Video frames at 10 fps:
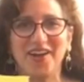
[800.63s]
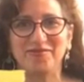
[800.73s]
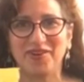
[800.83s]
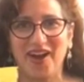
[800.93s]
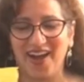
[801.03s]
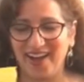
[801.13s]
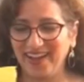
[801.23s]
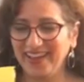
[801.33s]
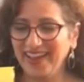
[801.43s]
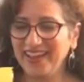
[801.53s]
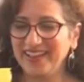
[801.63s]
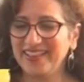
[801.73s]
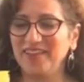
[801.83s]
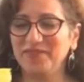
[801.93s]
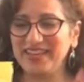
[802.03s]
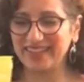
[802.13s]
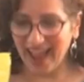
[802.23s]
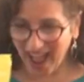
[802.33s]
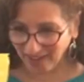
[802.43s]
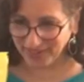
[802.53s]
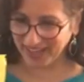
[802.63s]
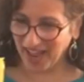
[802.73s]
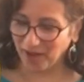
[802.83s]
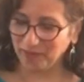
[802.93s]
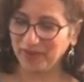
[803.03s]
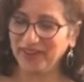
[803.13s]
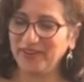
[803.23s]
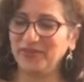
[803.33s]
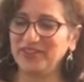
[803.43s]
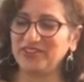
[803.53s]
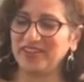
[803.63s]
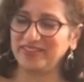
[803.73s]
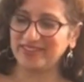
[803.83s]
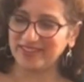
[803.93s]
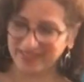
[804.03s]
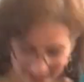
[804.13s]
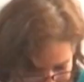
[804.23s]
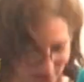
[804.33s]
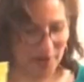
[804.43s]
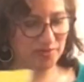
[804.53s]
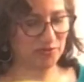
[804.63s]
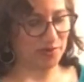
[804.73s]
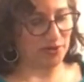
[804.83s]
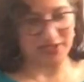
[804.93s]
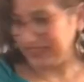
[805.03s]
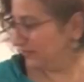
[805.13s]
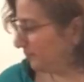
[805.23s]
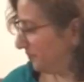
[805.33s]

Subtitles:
cup raw that makes a half a cup, which is 6 grams of protein.